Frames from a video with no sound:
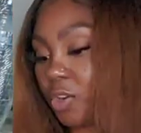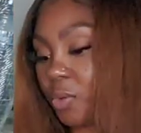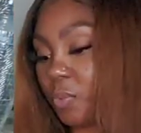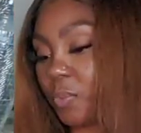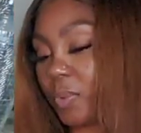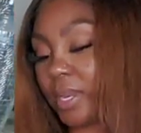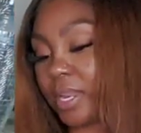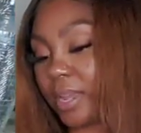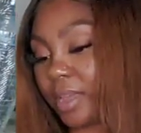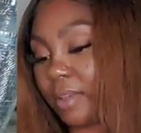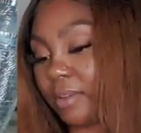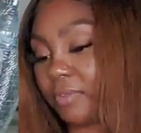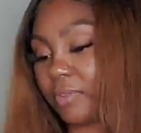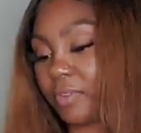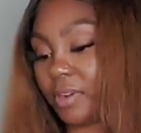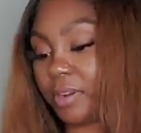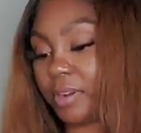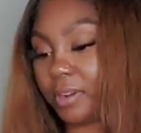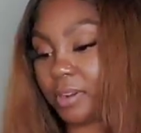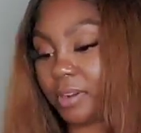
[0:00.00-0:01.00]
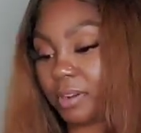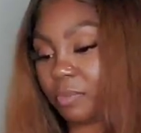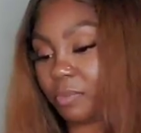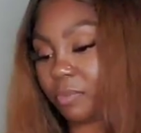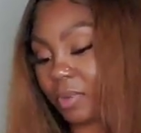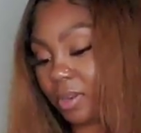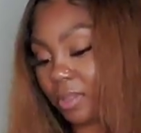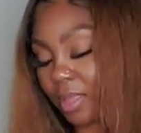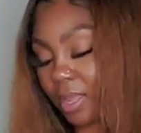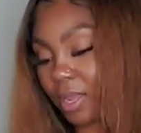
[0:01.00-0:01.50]
or whatever.
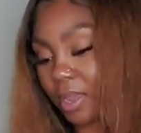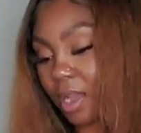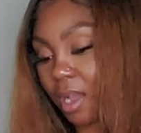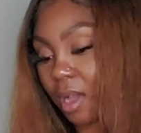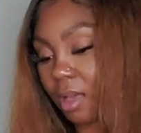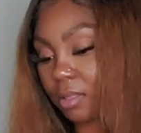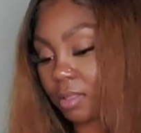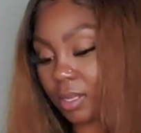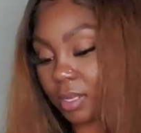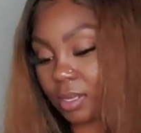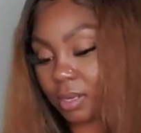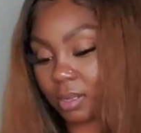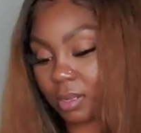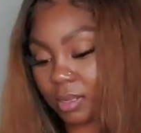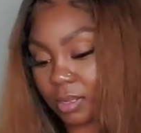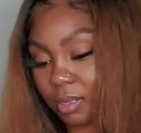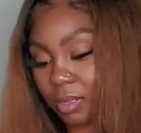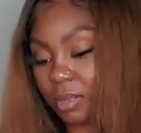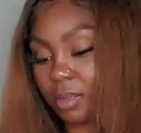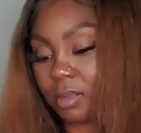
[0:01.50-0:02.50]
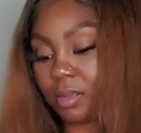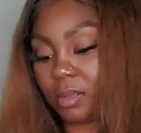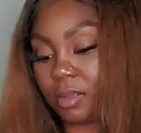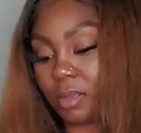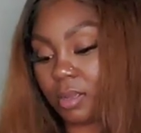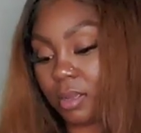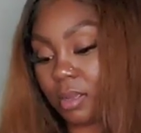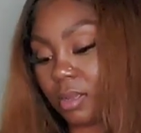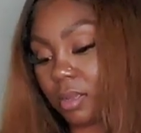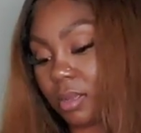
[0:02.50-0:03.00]
What do they call it?
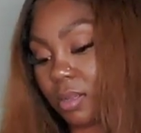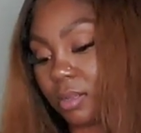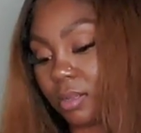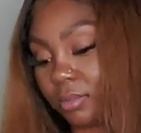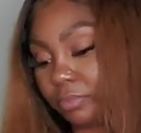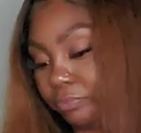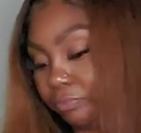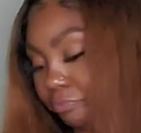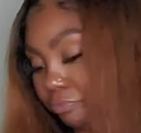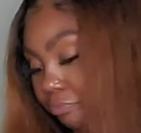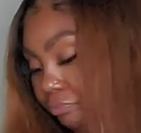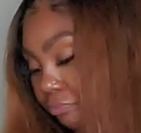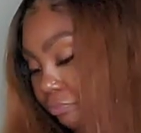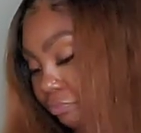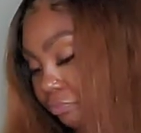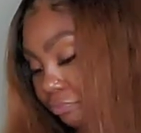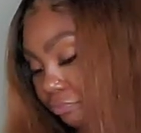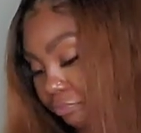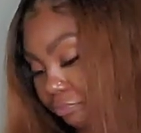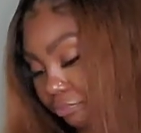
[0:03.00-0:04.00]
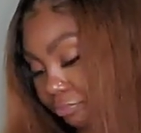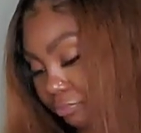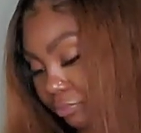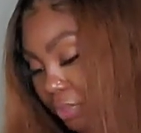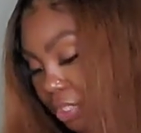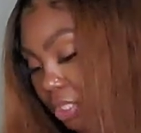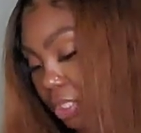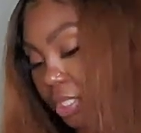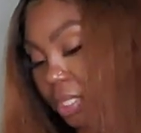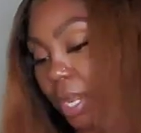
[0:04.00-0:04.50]
Uh,
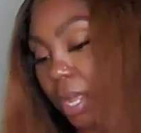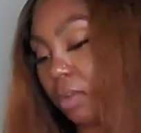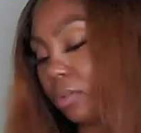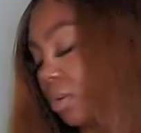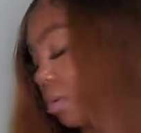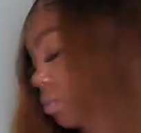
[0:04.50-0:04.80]
shit, I don't